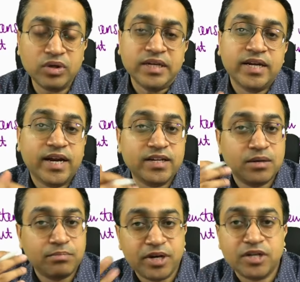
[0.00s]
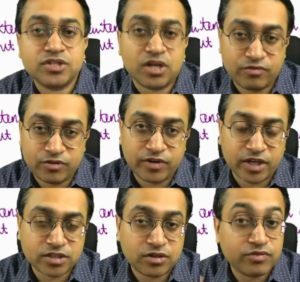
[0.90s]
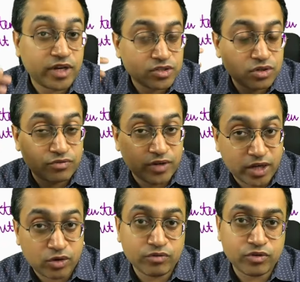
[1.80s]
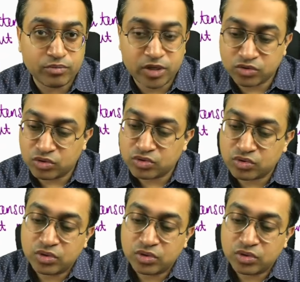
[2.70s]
and then mid shaft fracture, fracture of neck of humerus also.